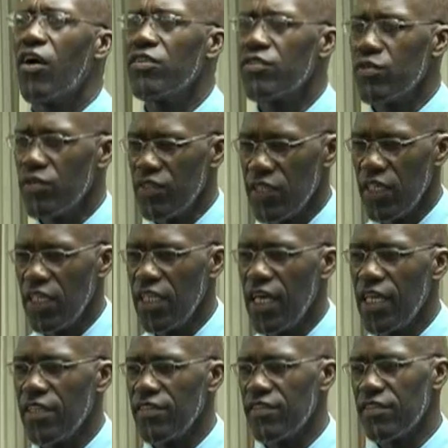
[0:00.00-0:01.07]
also say
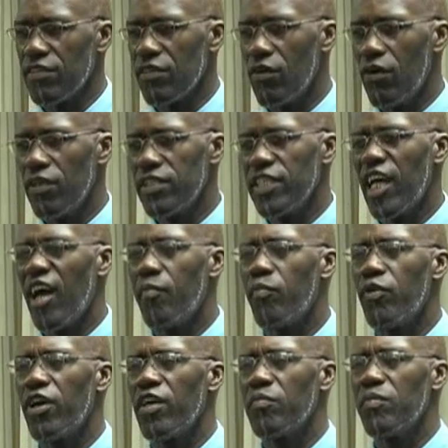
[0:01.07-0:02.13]
that it's called
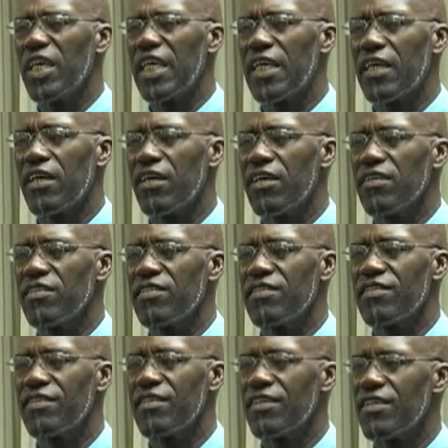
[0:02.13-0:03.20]
tamarind because
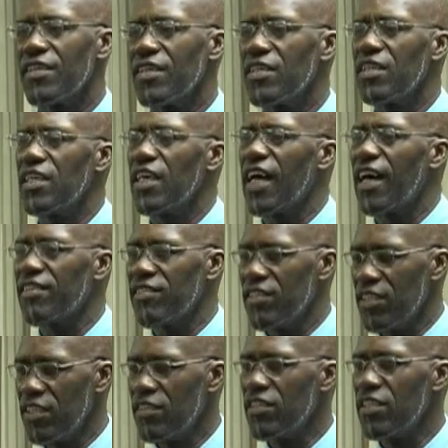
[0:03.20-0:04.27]
the
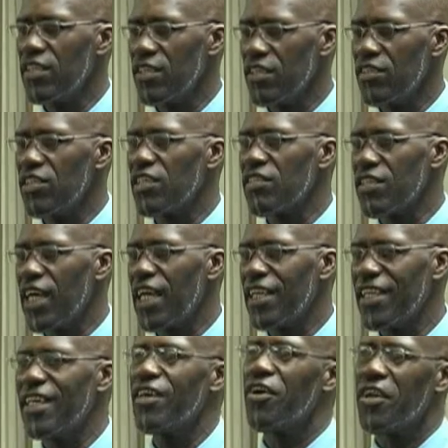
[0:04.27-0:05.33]
acidity, just like
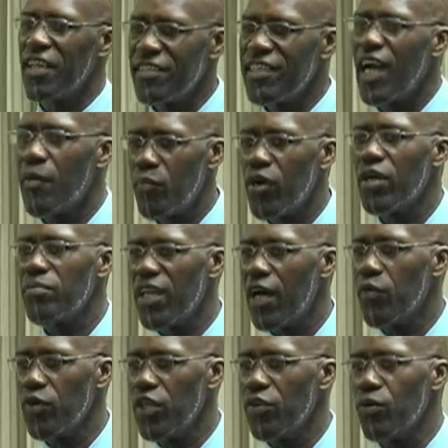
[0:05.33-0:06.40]
the other tamarind
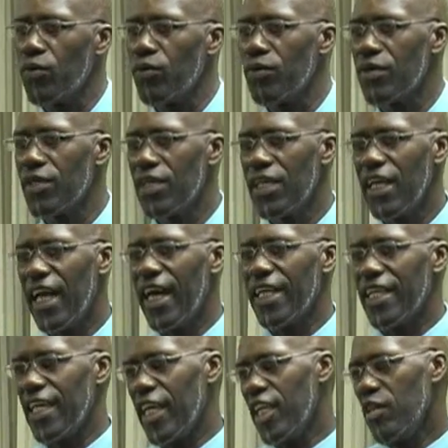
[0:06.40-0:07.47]
that we know.
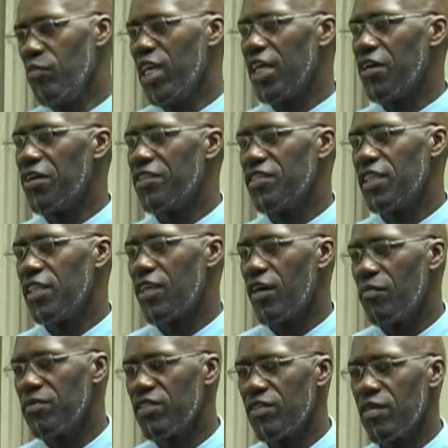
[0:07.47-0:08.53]
And Guinea because it
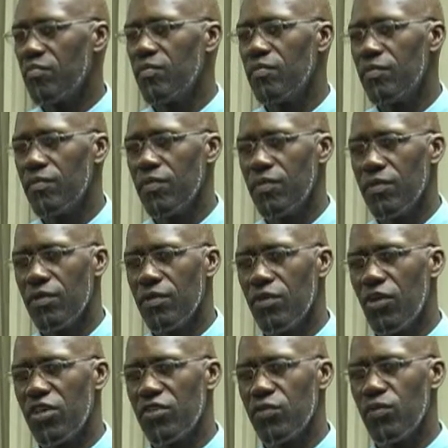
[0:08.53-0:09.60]
comes from
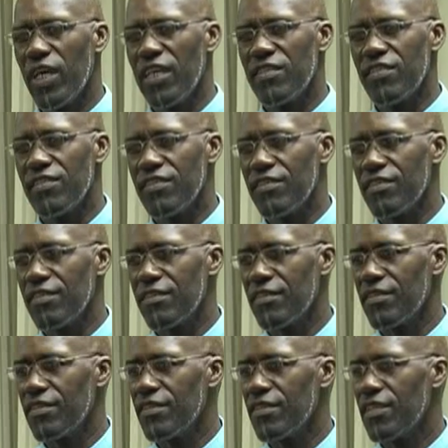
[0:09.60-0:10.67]
Northwest
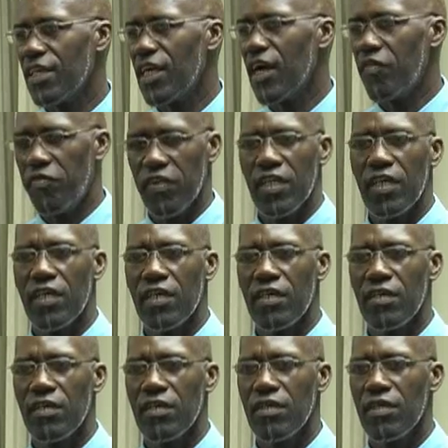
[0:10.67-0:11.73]
Africa,
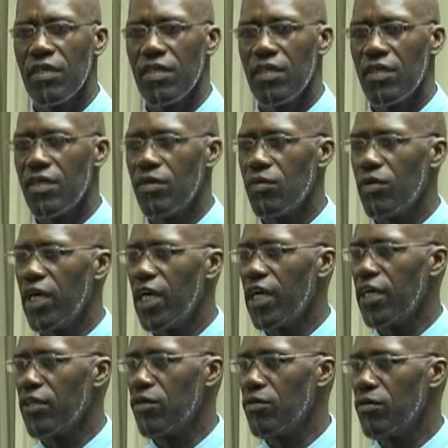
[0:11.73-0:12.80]

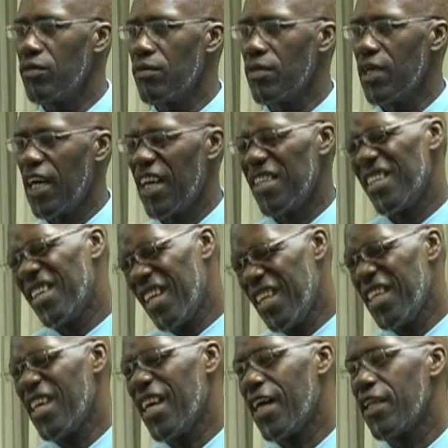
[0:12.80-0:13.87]
where you had
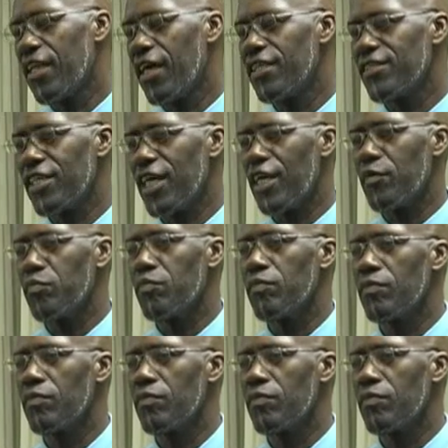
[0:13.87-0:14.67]
Guinea at that time.